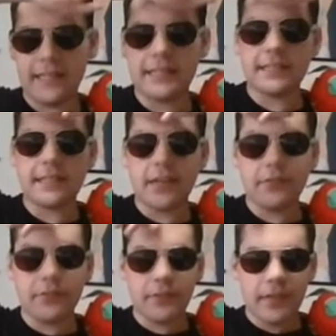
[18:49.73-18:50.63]
and stuff
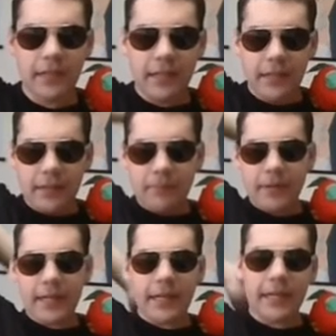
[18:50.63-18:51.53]
but
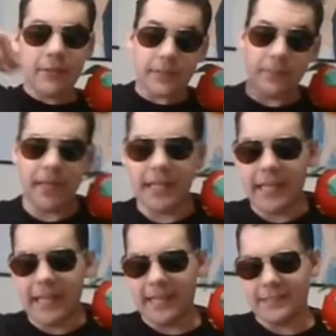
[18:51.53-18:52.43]
uh, it was a pain in the
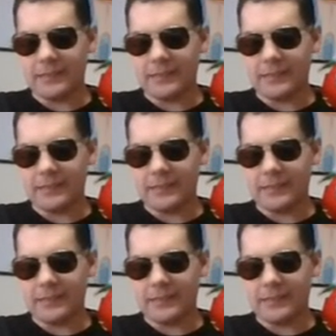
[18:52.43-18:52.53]
ass.